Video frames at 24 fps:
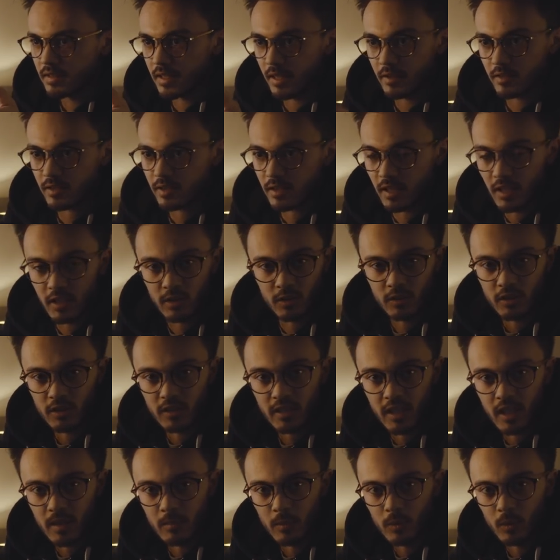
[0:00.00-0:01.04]
downstairs on a
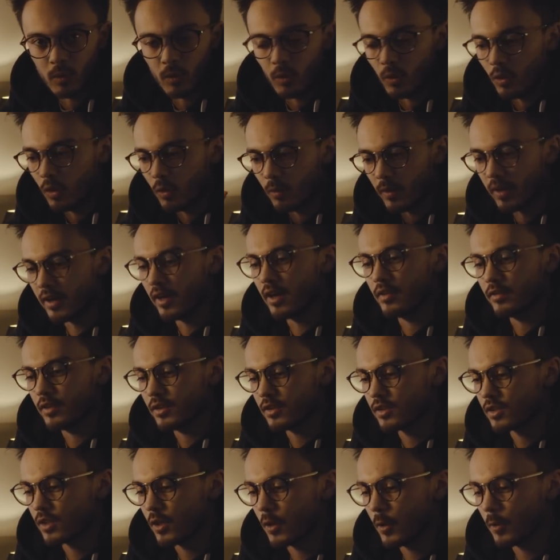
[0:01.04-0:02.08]
table, or wherever.
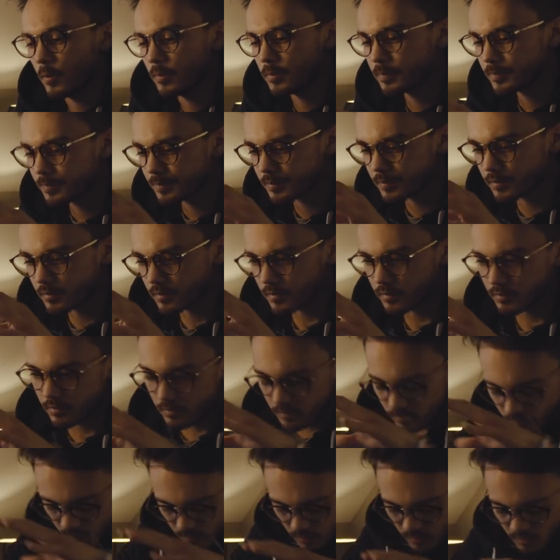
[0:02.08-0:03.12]
So
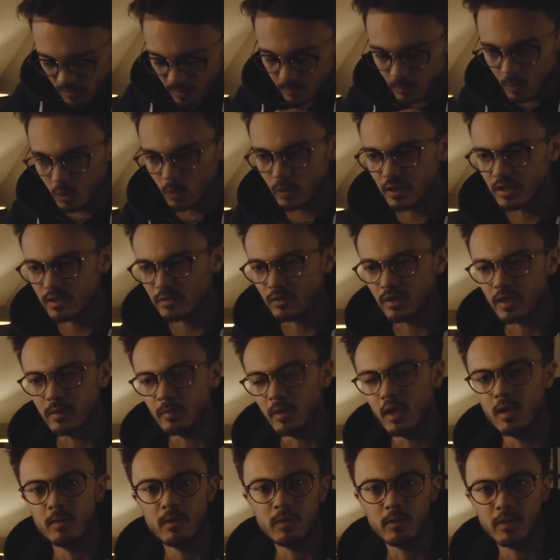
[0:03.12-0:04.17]
I'm always very
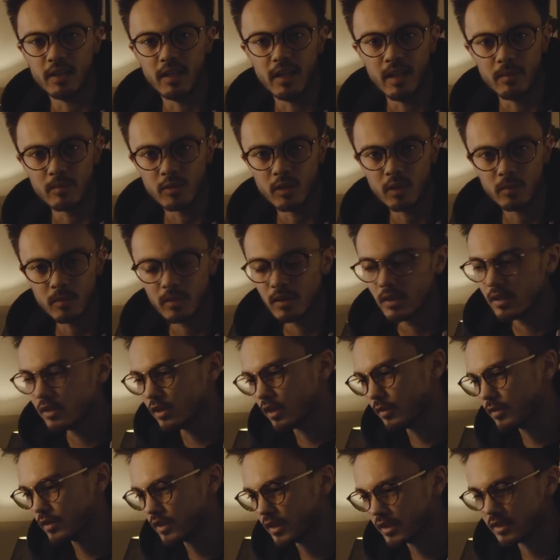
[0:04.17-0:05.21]
mobile with a laptop,
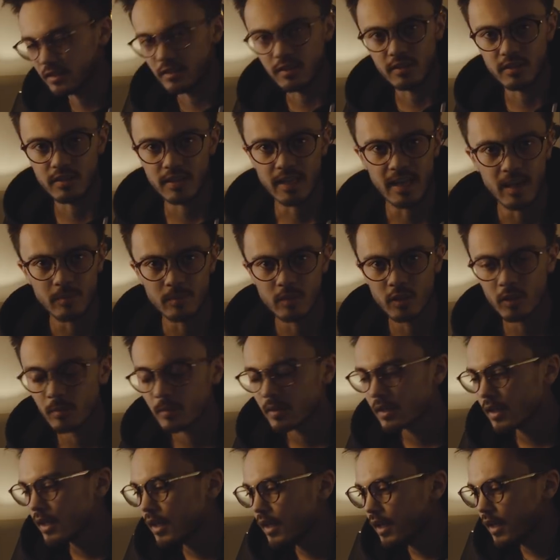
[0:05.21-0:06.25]
obviously, because it's a
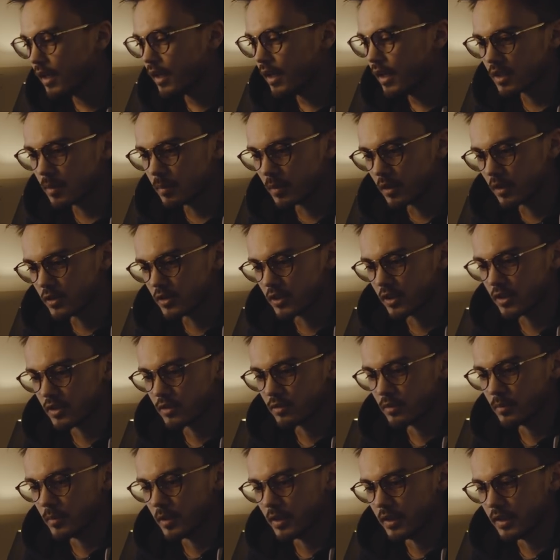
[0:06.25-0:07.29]
laptop. Apologise
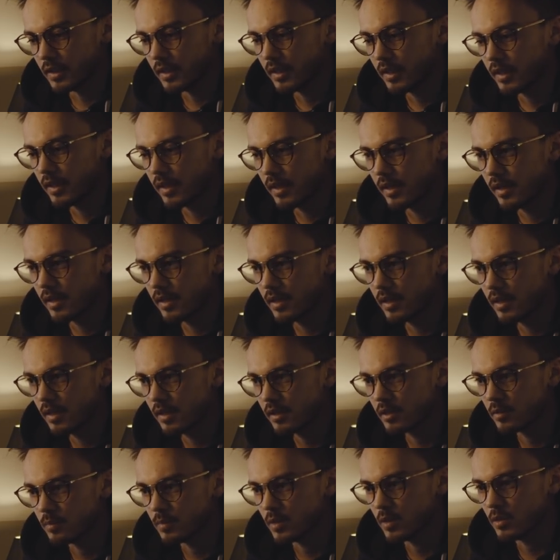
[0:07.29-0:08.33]
for my
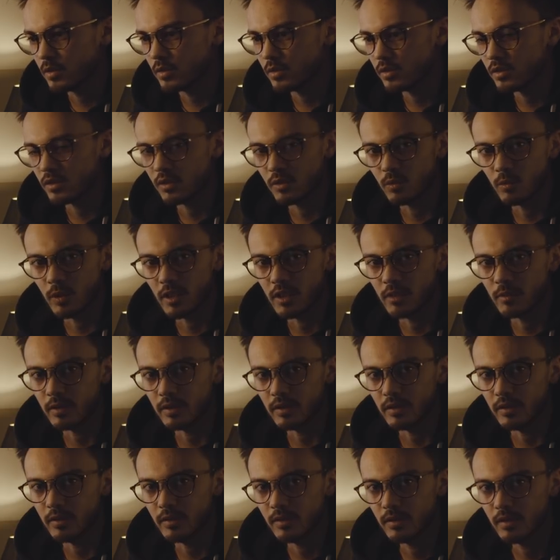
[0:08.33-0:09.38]
computer, it's just rendering
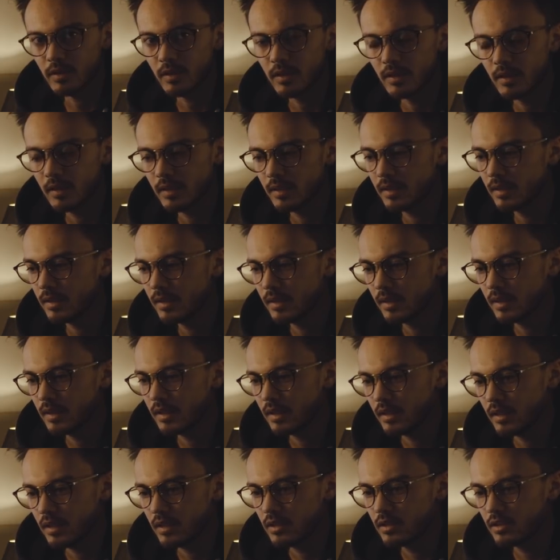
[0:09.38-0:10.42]
the
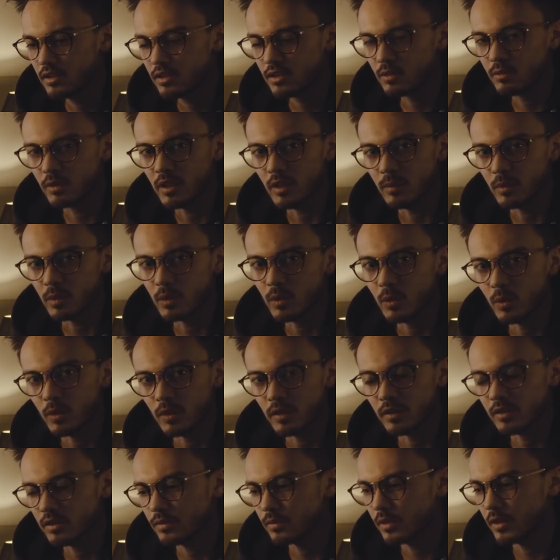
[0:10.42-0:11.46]
screen
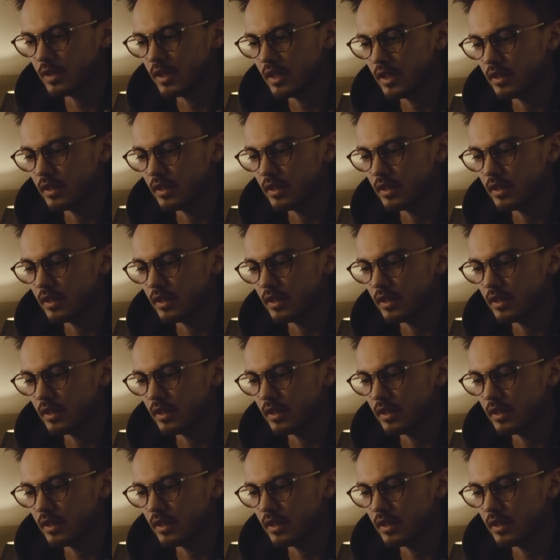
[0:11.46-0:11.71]
recording, it's very